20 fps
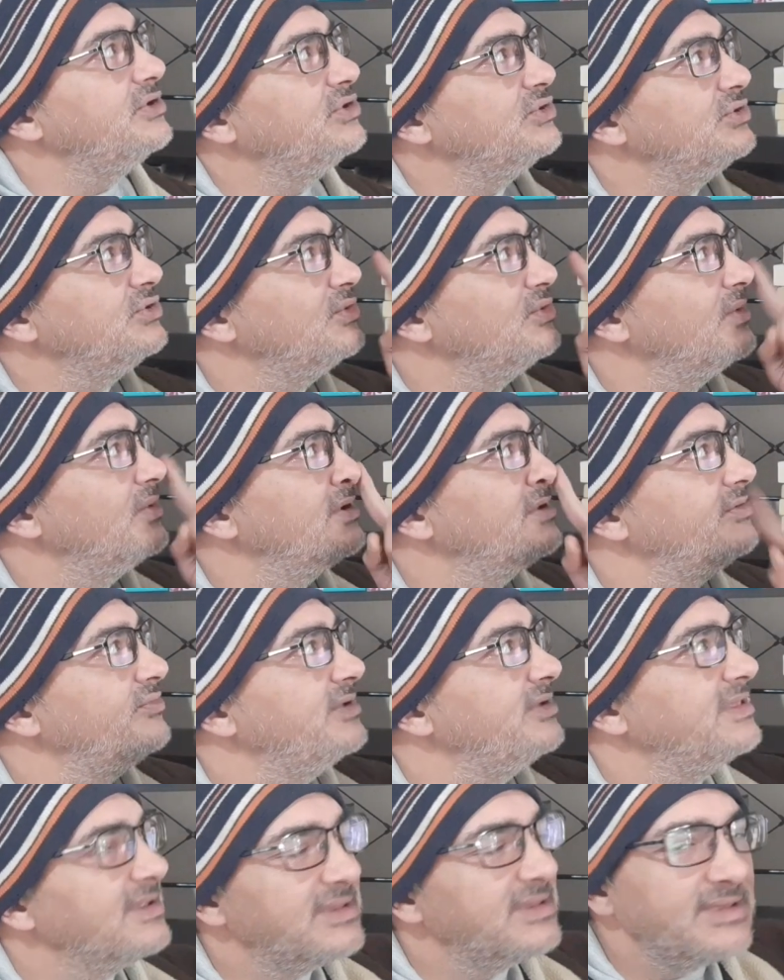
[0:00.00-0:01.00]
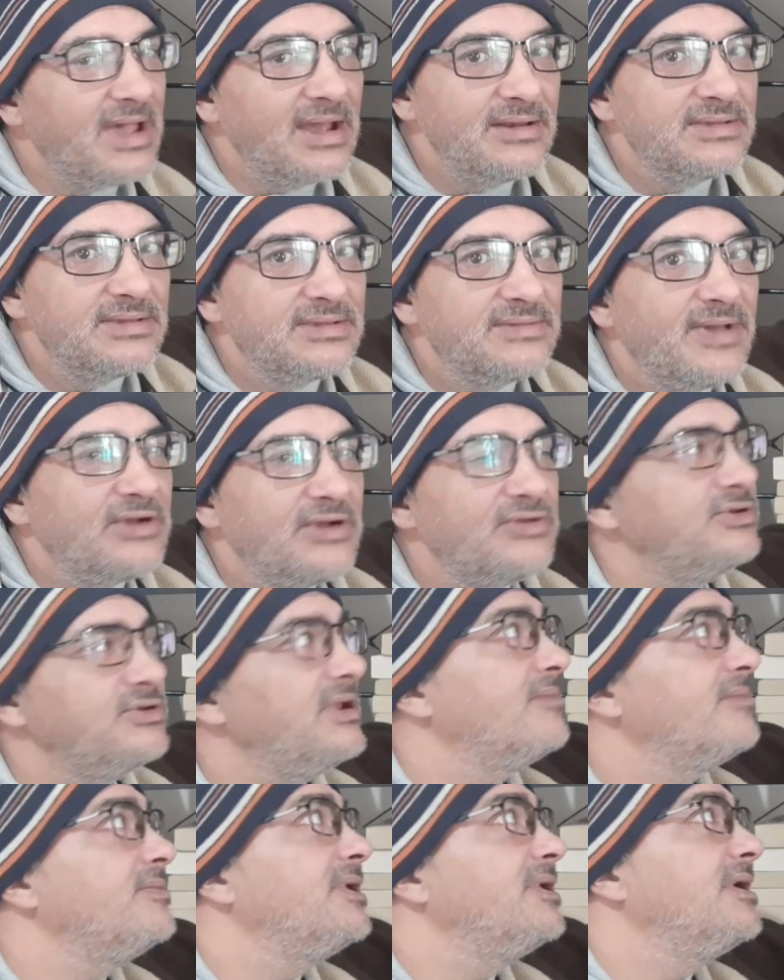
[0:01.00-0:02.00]
do want to read The Silence
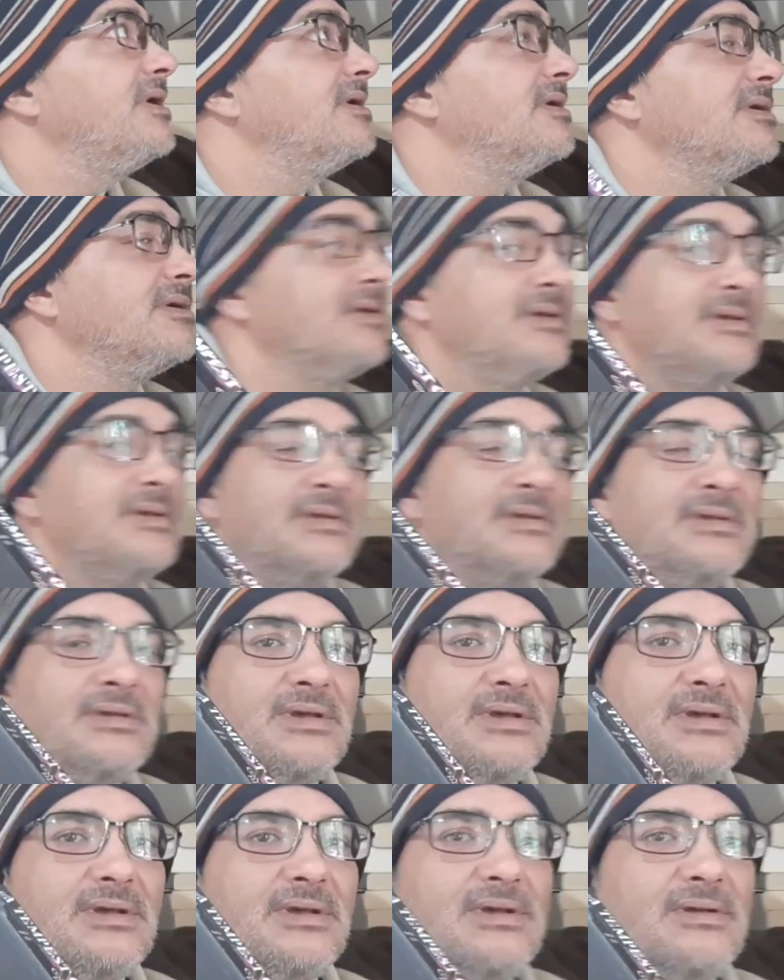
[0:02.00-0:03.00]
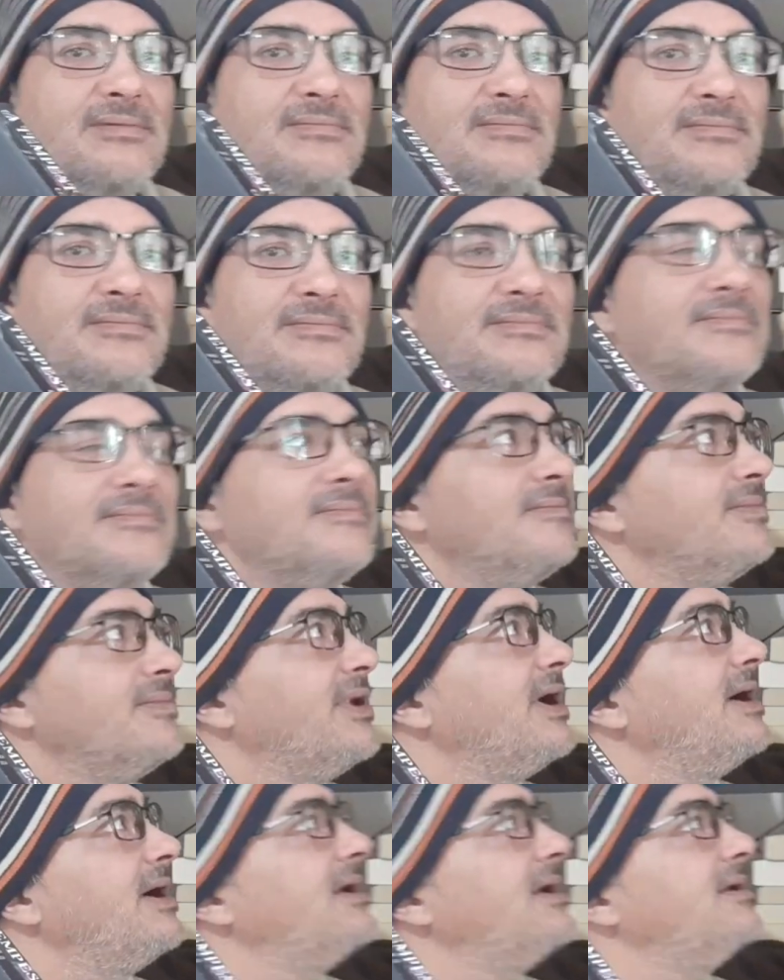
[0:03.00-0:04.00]
Factory up here,
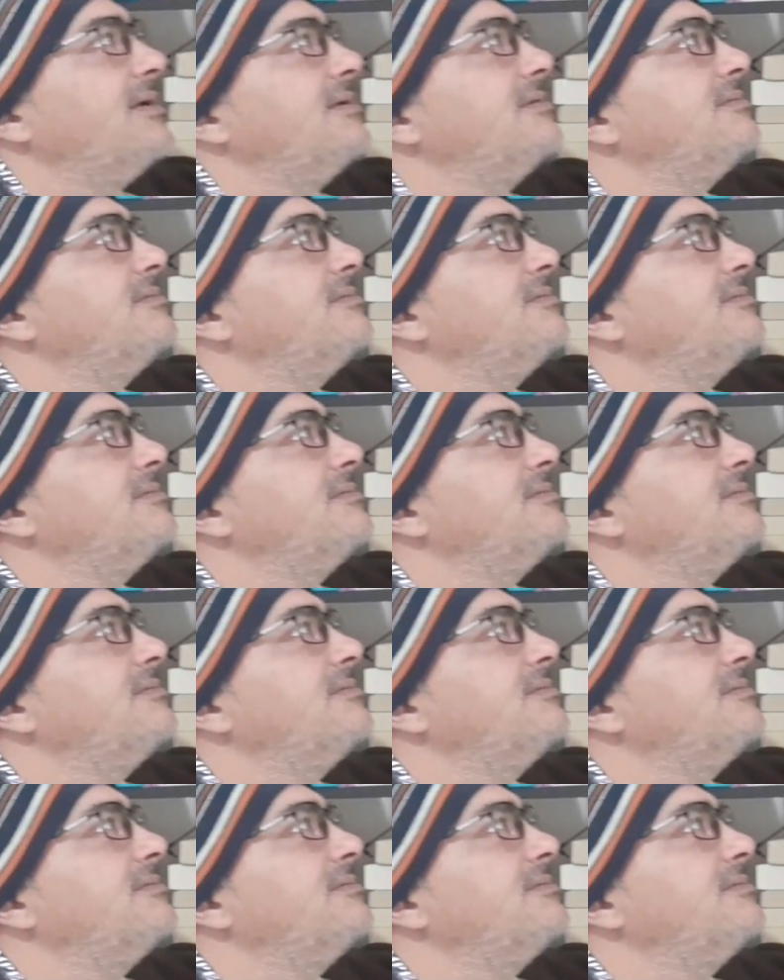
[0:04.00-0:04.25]
by